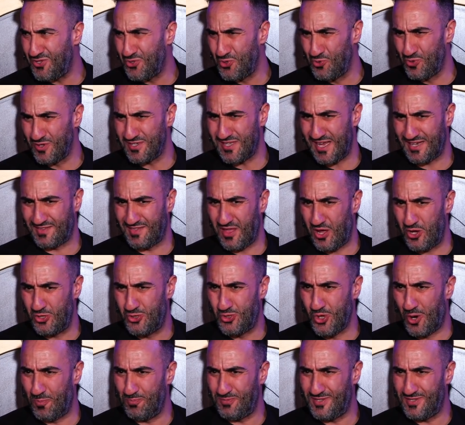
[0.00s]
who was like the
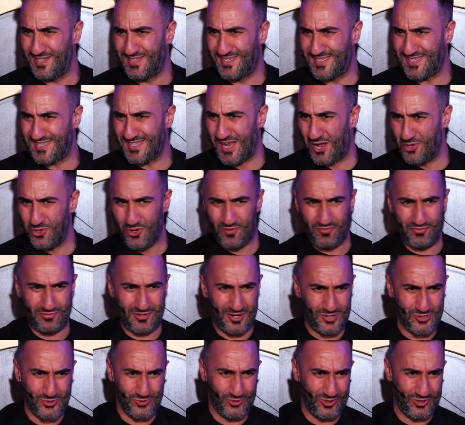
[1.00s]
adopted son of
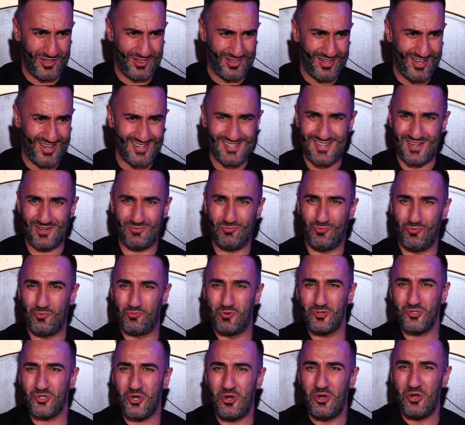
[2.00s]
Rasulullah. It's like,
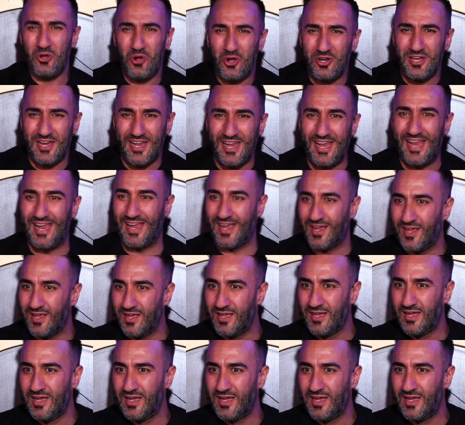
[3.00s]
what's going on here?